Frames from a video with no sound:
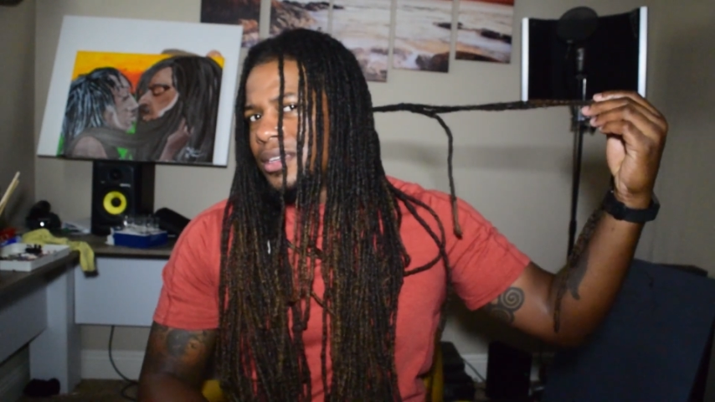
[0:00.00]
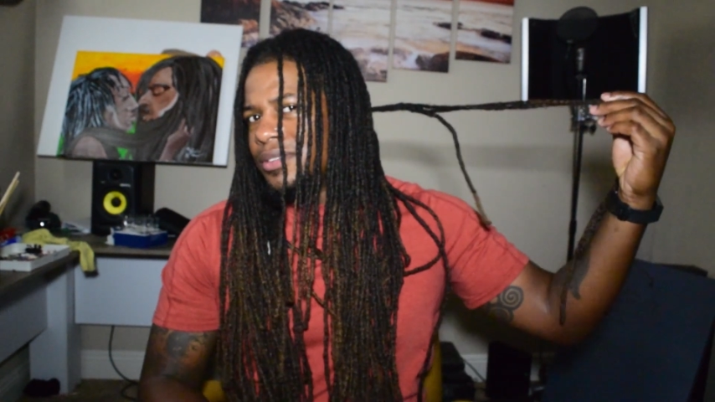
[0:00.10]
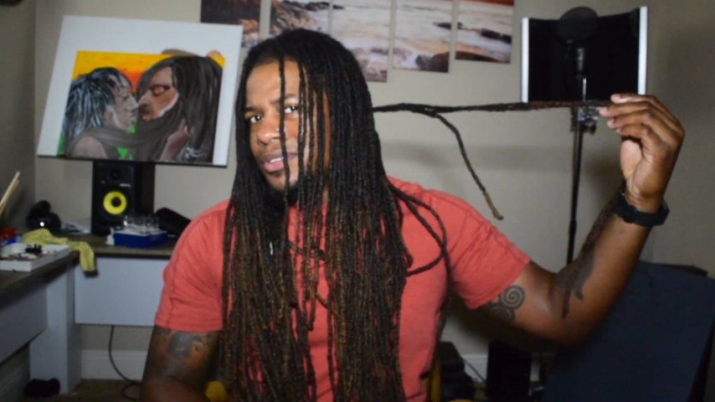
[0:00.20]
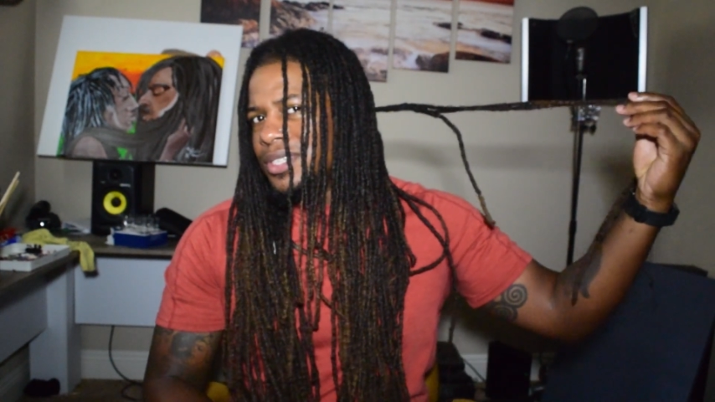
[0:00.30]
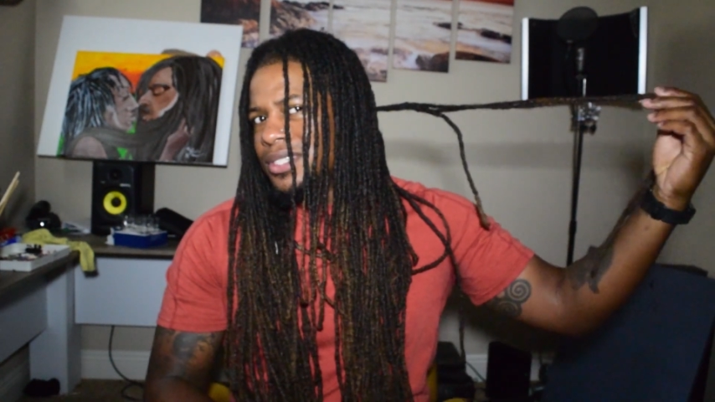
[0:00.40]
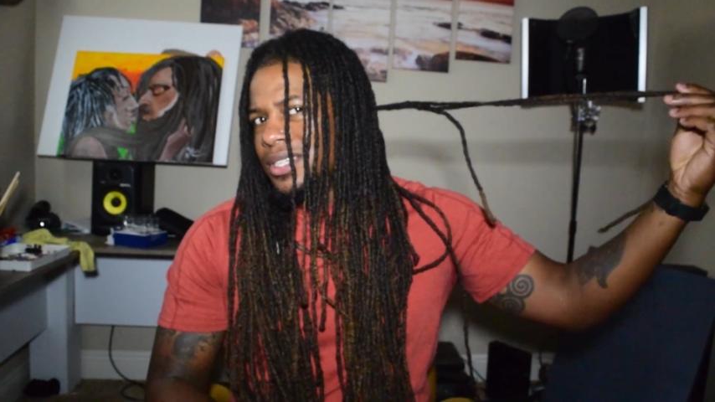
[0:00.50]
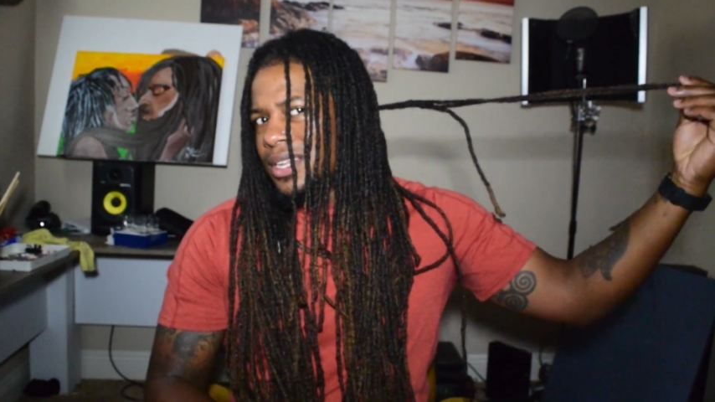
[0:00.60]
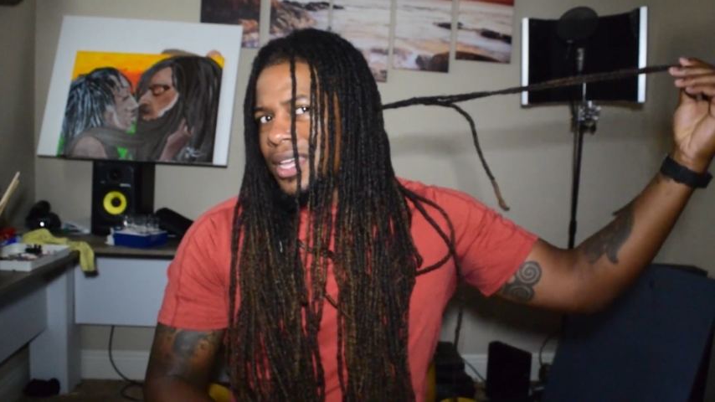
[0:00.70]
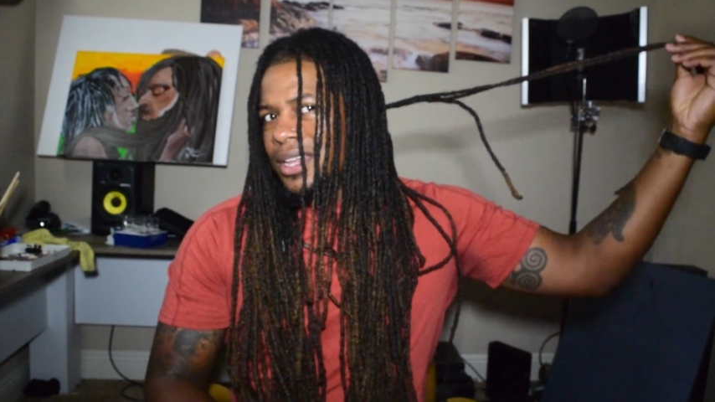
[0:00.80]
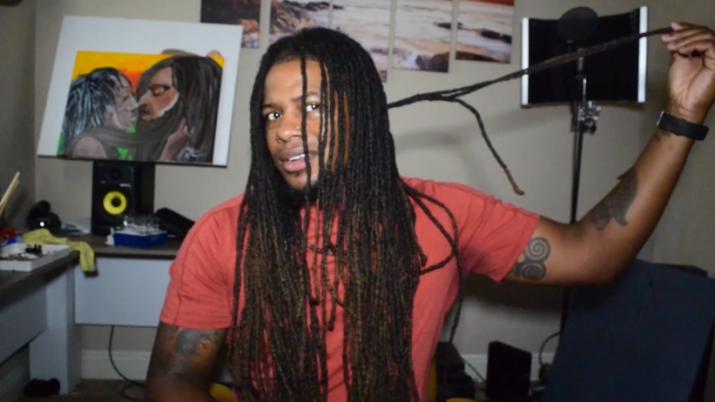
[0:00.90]
You can see
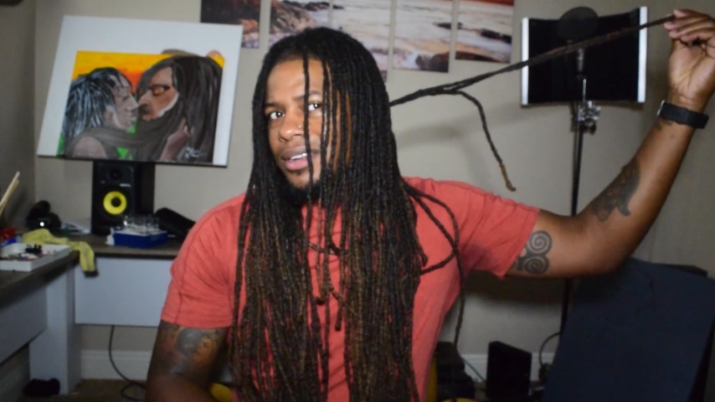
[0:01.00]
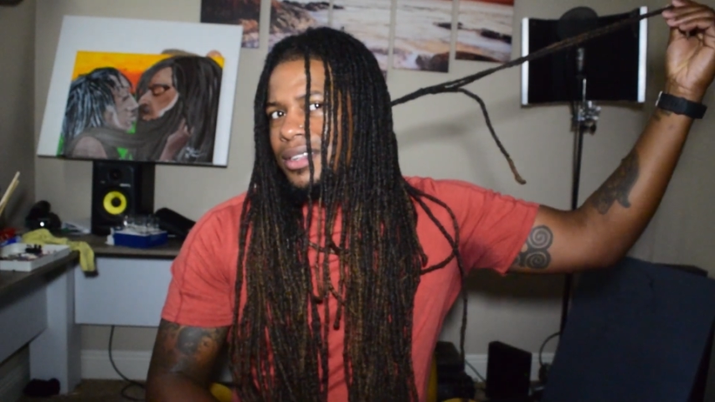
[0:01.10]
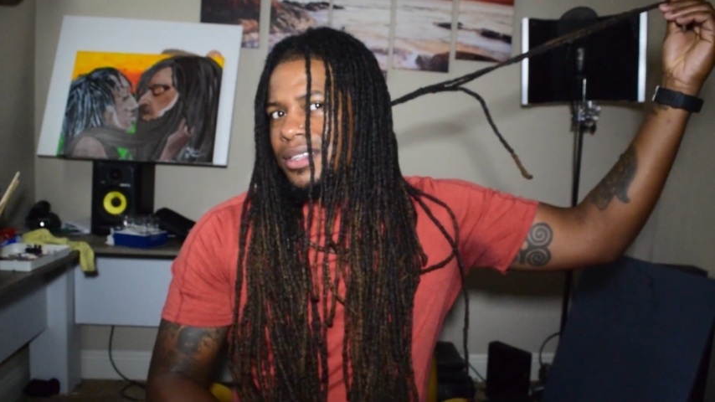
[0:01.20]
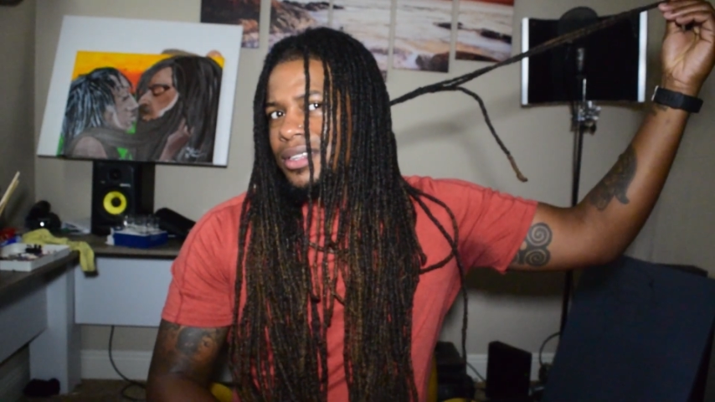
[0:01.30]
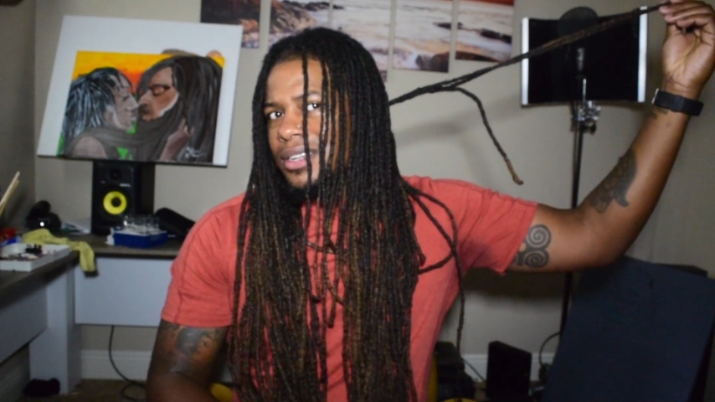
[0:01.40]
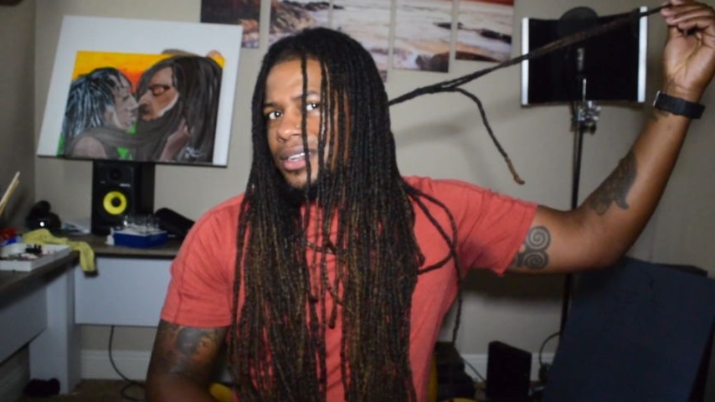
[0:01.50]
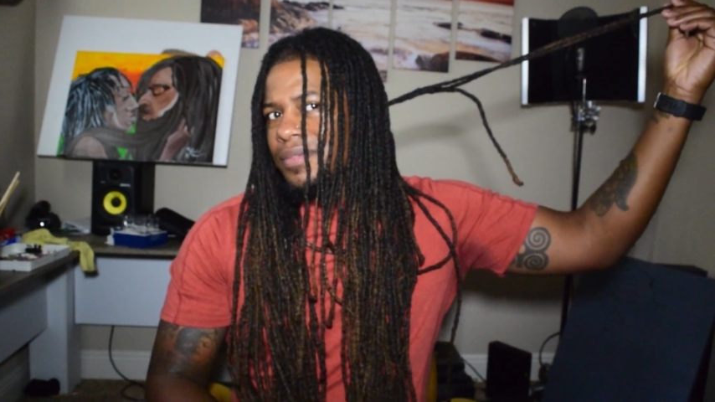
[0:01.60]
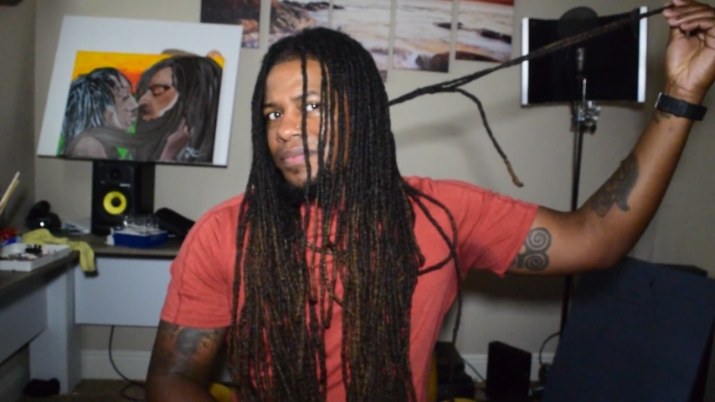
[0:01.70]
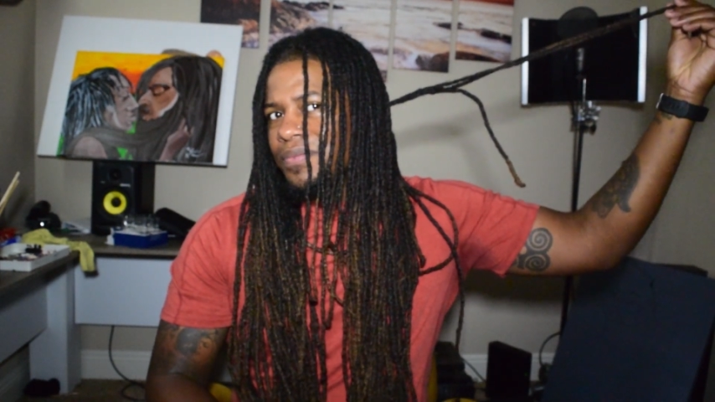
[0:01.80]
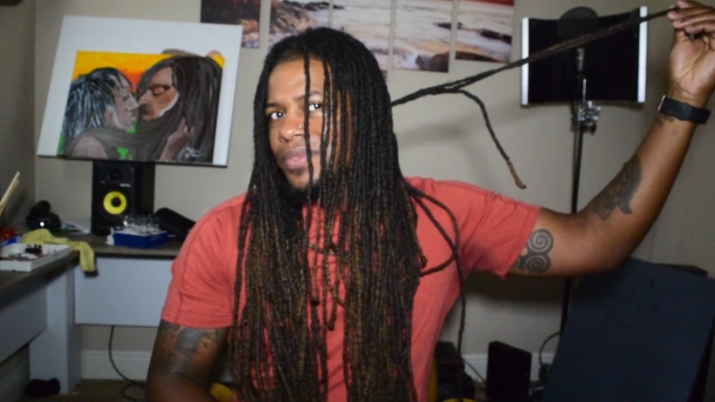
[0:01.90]
that.
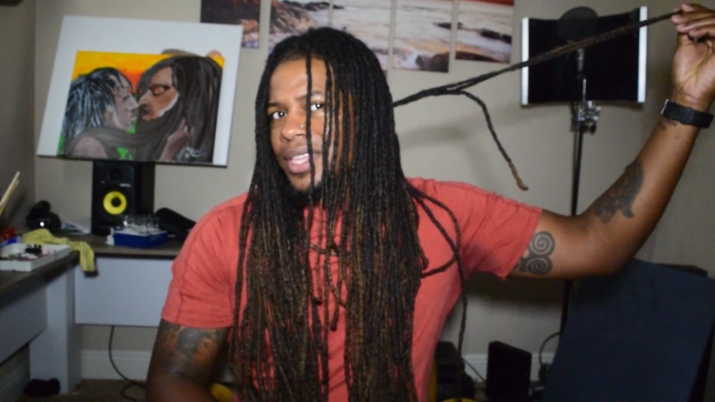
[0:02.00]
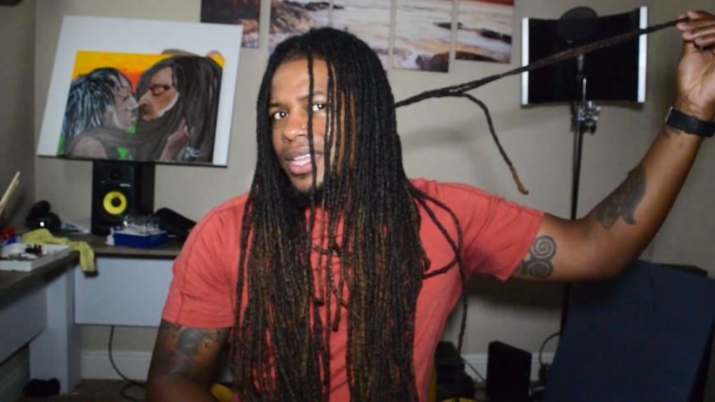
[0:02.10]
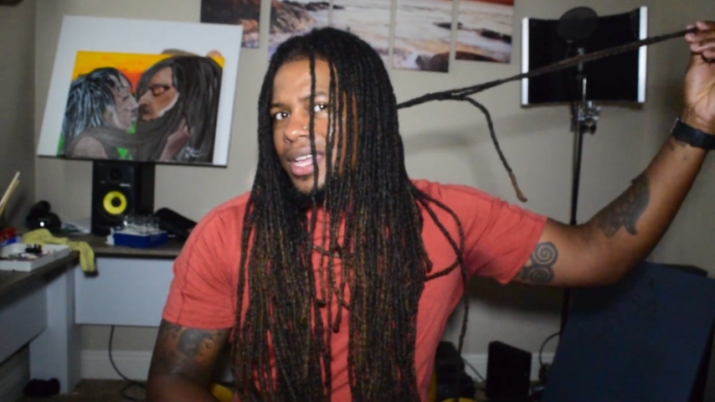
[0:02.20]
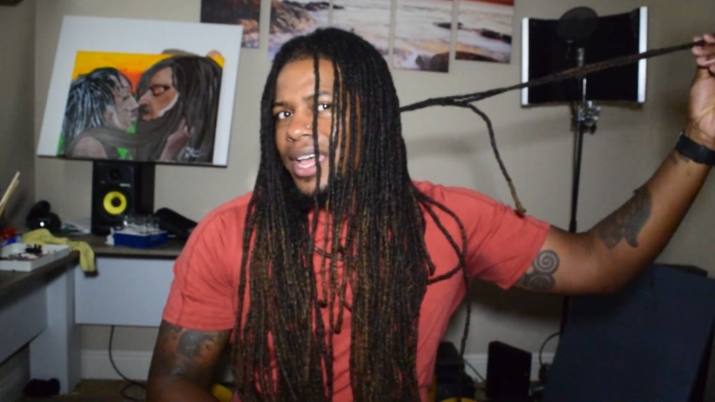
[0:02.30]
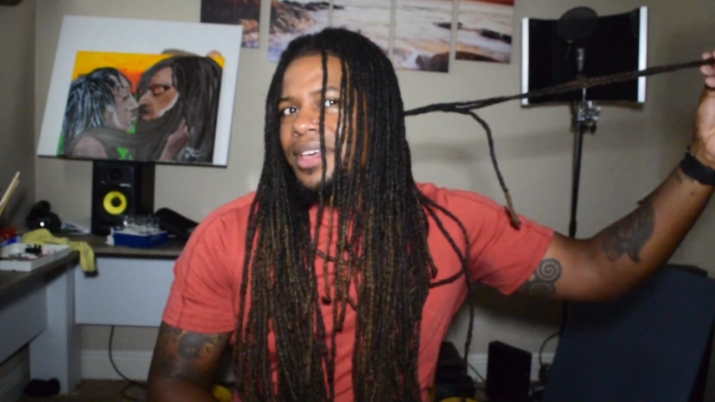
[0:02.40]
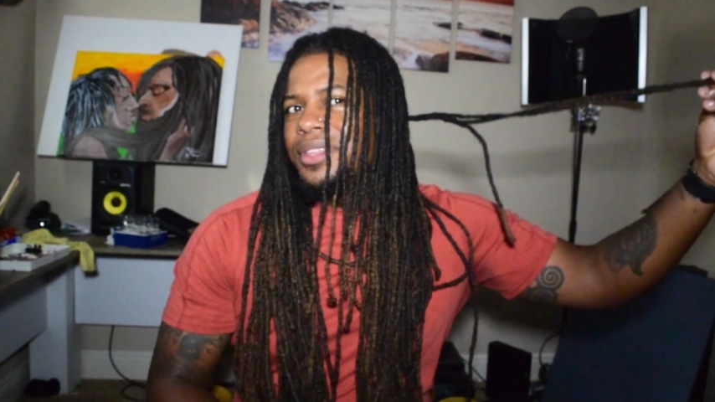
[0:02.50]
Had